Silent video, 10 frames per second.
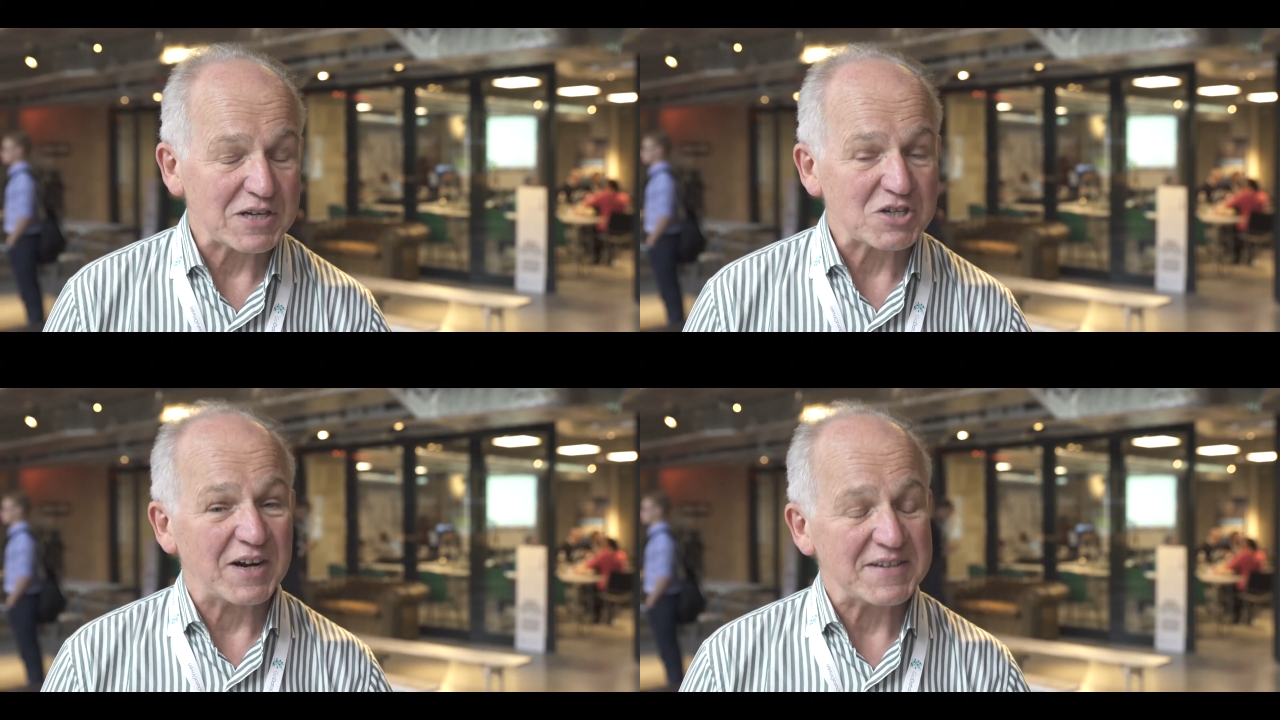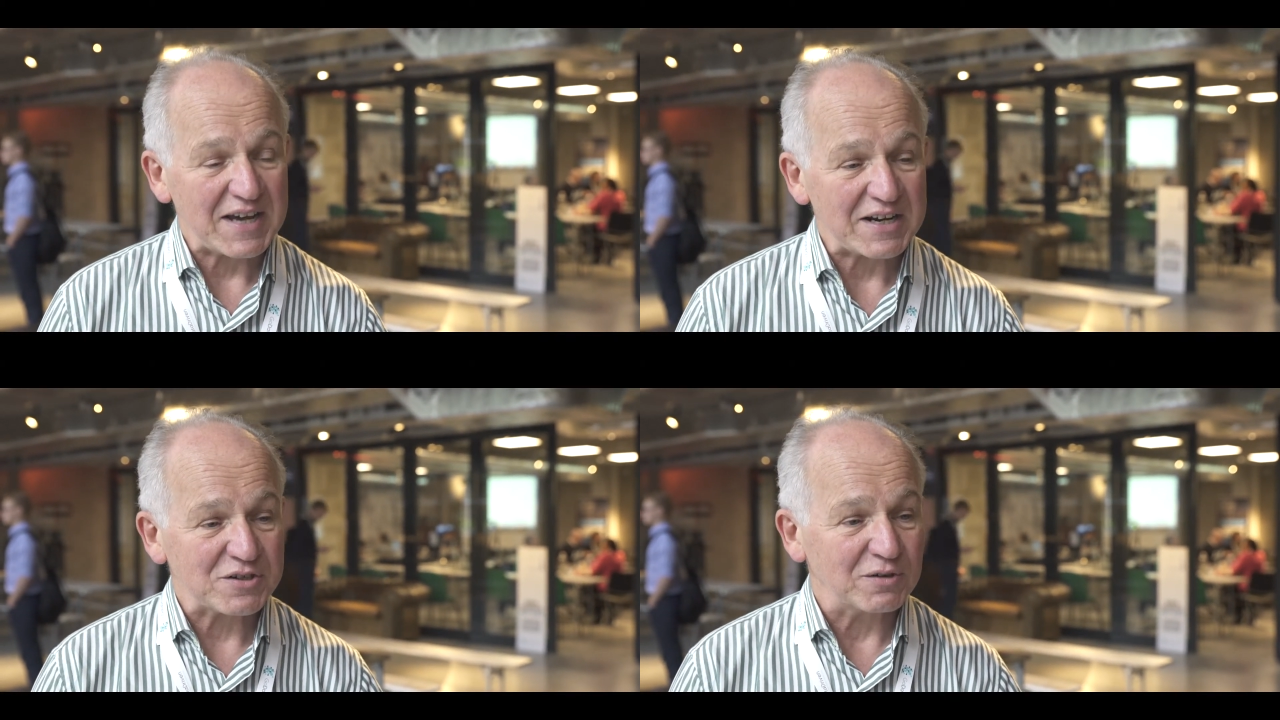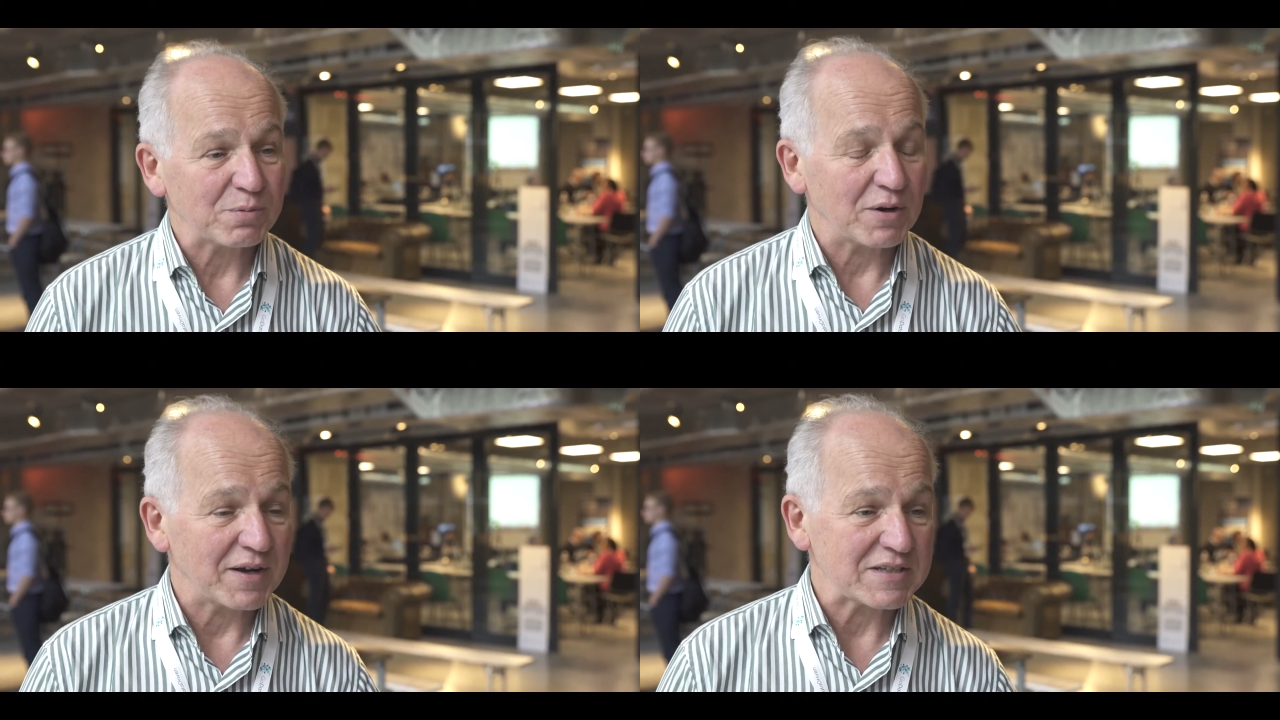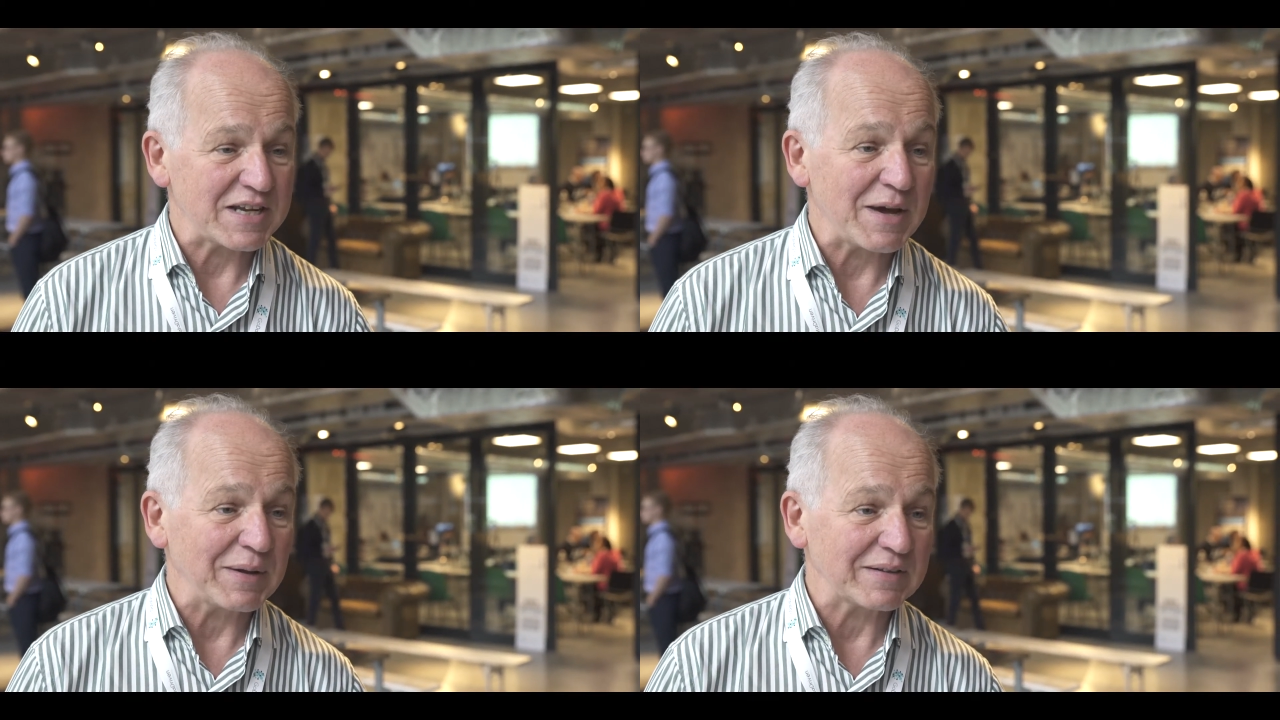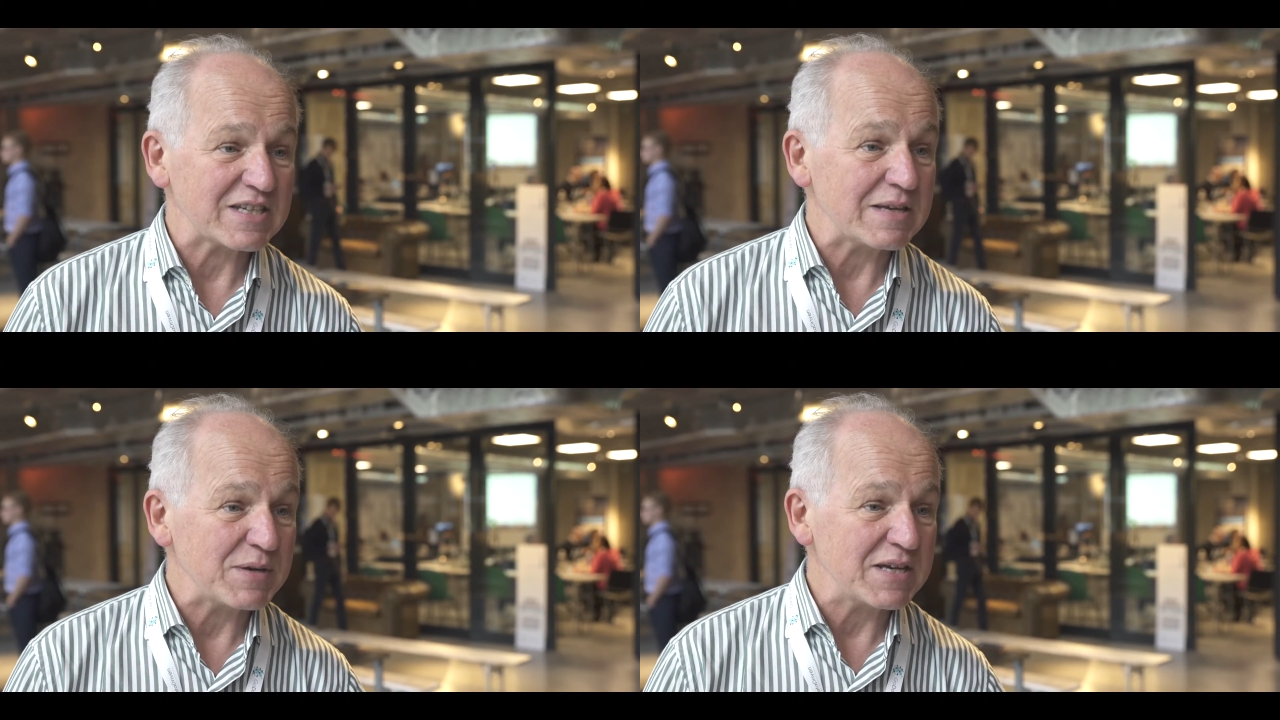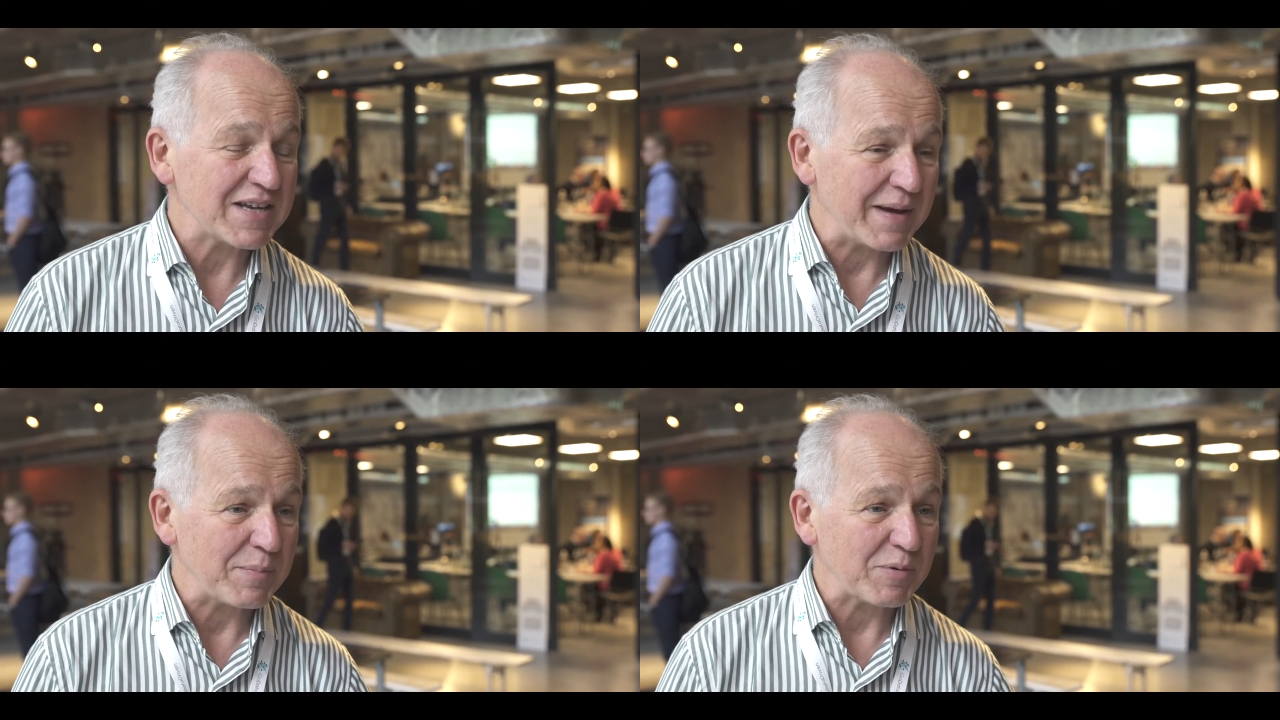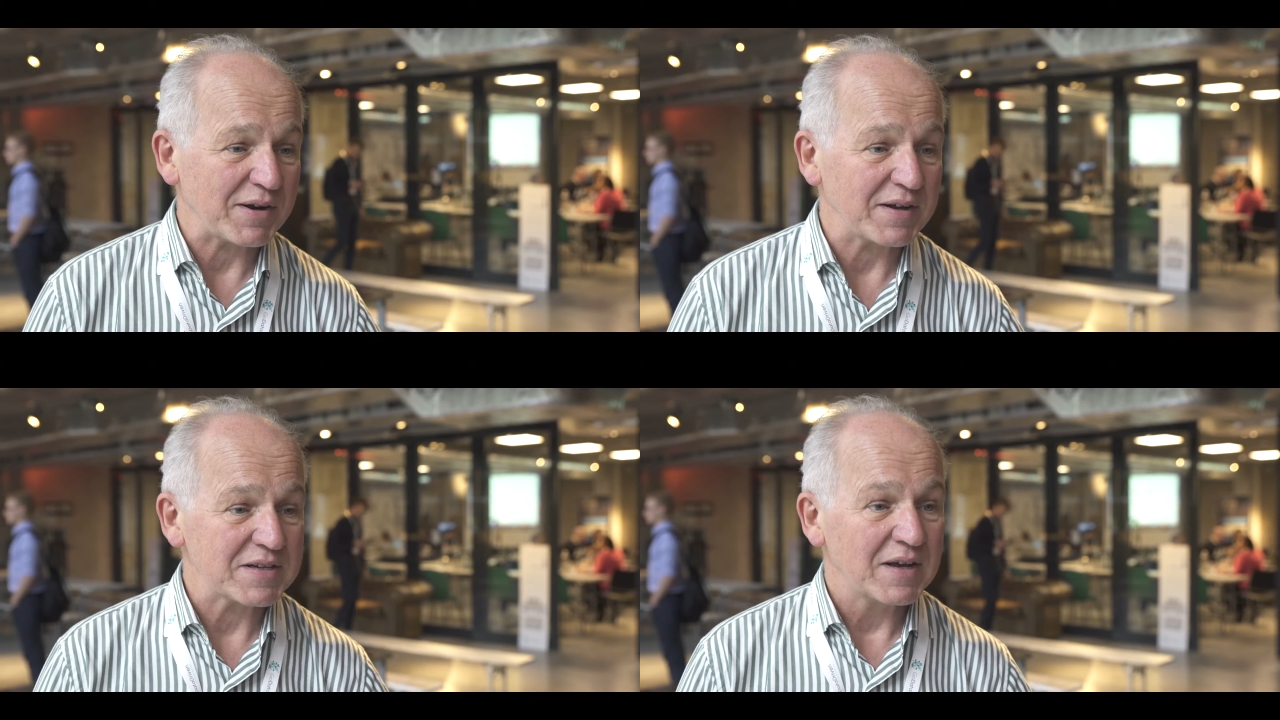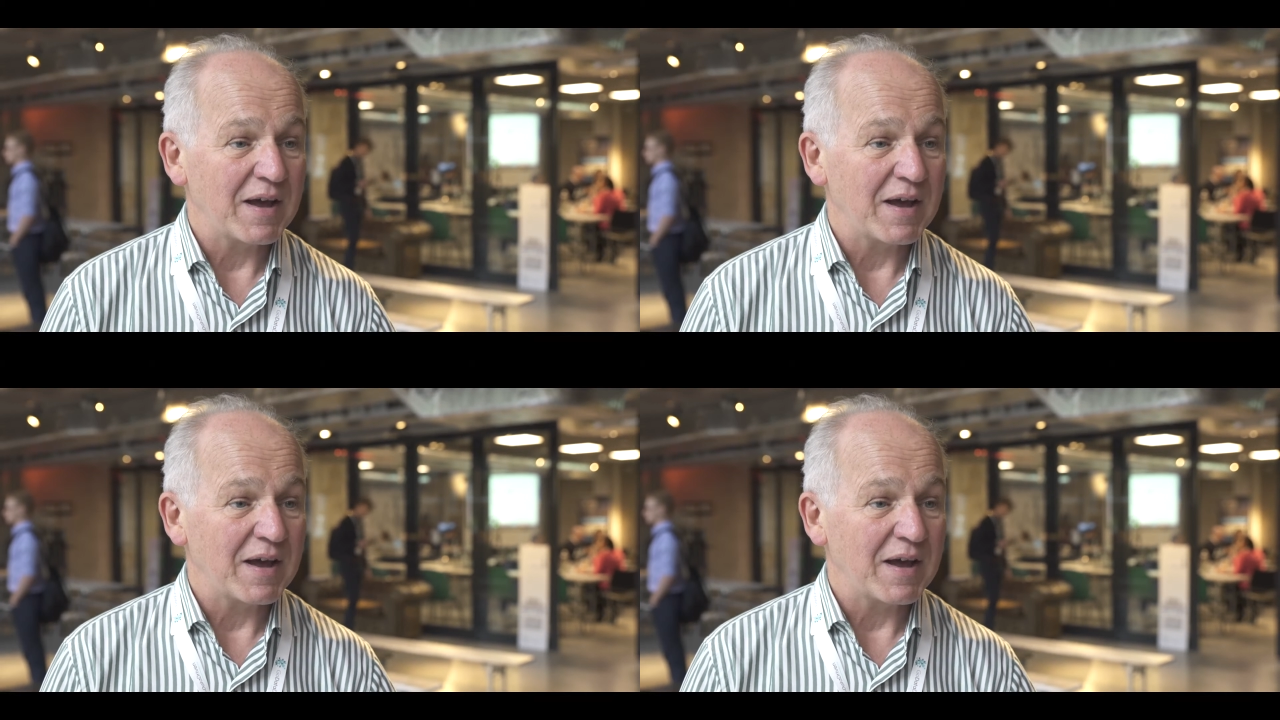transactional product, an OLTP type of product,